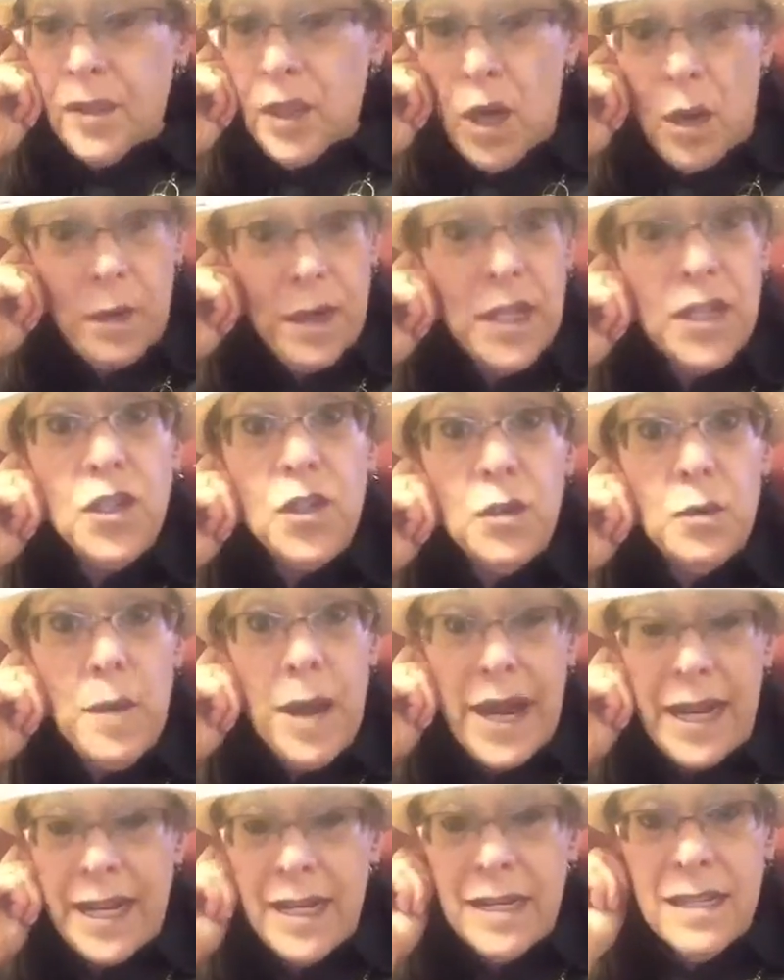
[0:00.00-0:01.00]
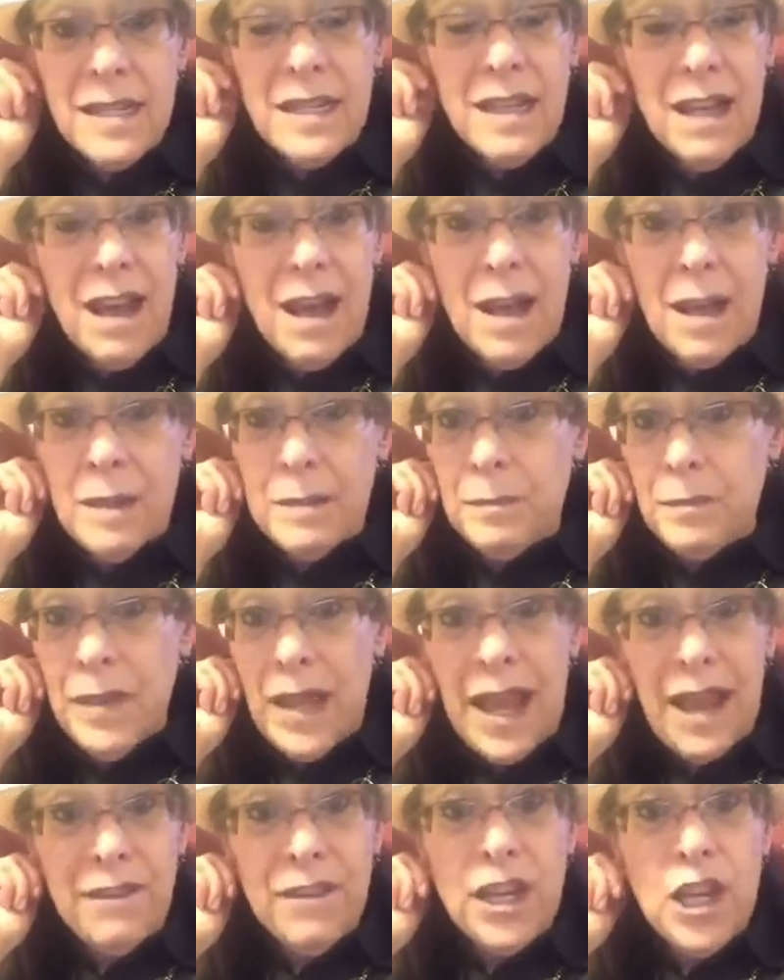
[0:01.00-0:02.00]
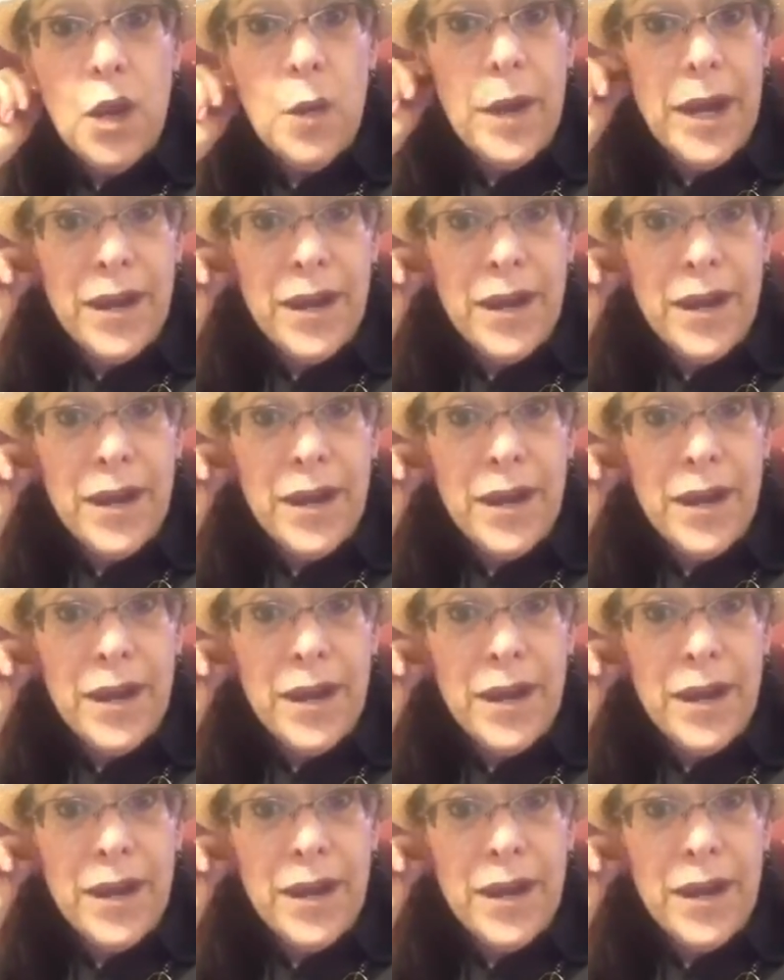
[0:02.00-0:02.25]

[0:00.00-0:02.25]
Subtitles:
Going to two weddings, having no